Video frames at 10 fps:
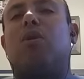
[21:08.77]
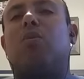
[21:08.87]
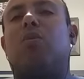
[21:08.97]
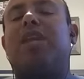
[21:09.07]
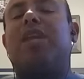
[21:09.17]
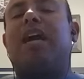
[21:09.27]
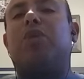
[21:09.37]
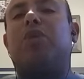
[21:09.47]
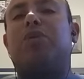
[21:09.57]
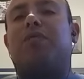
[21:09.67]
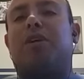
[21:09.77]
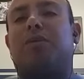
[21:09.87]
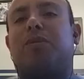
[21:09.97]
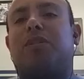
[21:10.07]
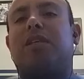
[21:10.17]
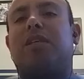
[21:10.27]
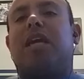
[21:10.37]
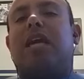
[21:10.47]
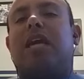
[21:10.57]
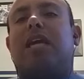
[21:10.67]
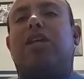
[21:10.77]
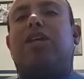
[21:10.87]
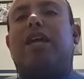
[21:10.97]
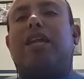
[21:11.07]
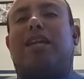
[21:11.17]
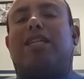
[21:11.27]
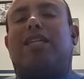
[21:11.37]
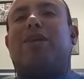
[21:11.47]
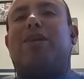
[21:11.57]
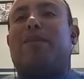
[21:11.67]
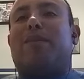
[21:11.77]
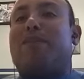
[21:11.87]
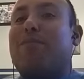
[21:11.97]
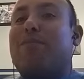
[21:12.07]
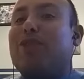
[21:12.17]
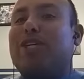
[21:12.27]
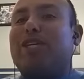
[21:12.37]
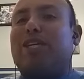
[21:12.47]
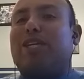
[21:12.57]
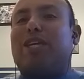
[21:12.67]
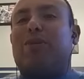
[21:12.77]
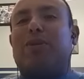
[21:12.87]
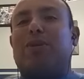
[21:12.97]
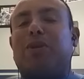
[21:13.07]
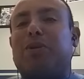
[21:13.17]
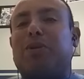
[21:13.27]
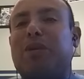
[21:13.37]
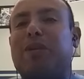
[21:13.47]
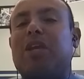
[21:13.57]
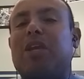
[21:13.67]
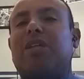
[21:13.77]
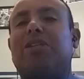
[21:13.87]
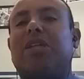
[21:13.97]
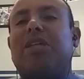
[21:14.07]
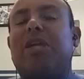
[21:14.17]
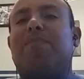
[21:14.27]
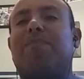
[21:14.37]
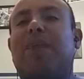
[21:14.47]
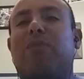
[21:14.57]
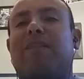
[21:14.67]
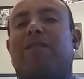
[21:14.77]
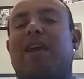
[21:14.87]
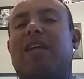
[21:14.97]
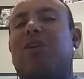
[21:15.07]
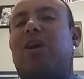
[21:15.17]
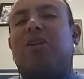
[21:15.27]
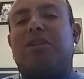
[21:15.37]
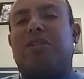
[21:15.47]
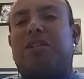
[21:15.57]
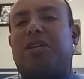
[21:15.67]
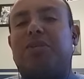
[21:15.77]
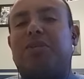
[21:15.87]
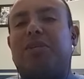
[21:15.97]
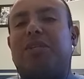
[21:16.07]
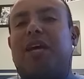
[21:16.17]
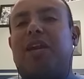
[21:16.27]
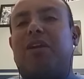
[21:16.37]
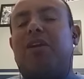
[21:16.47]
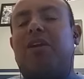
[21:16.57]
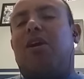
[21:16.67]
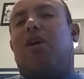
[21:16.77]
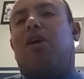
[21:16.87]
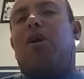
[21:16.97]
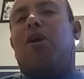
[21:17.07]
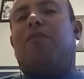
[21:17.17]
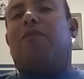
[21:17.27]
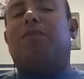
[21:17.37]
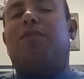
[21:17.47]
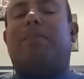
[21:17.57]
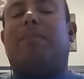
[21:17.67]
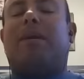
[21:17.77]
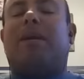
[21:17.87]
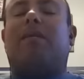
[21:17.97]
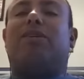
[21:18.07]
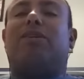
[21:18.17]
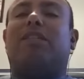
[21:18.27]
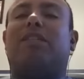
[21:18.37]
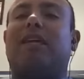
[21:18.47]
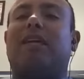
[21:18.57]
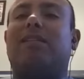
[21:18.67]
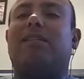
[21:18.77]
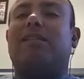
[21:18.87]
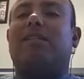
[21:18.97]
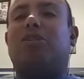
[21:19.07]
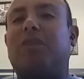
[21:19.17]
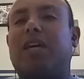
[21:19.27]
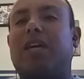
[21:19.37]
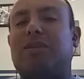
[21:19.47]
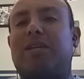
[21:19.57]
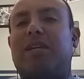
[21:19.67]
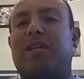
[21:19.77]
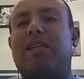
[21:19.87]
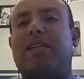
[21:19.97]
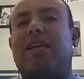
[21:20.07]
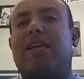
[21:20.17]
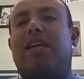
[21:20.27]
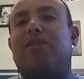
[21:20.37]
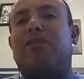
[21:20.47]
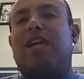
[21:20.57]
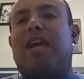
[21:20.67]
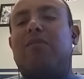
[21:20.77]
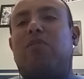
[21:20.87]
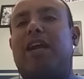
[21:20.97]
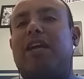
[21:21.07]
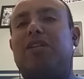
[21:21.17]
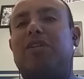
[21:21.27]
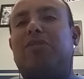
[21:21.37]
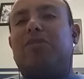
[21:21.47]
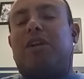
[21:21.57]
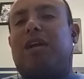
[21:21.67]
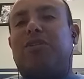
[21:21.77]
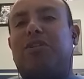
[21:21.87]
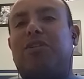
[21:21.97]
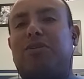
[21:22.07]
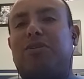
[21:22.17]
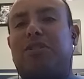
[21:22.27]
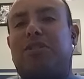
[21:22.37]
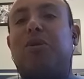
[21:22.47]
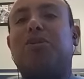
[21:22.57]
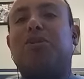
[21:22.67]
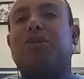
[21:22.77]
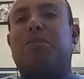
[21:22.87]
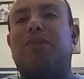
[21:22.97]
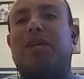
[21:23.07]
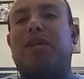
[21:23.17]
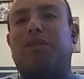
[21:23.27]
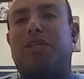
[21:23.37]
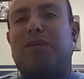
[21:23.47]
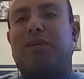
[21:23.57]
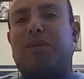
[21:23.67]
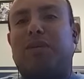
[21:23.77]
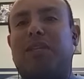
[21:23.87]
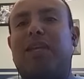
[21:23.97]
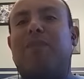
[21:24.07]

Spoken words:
when they have the wins revoked, you cannot take away the memories. You cannot take away their recruitment. So now you have bandwagon fans all across the country that are, I've always been a Patriots fan since the Drew Bledsoe days, even though they have a brand new Gronkowski jersey. Those are the people that we deal with,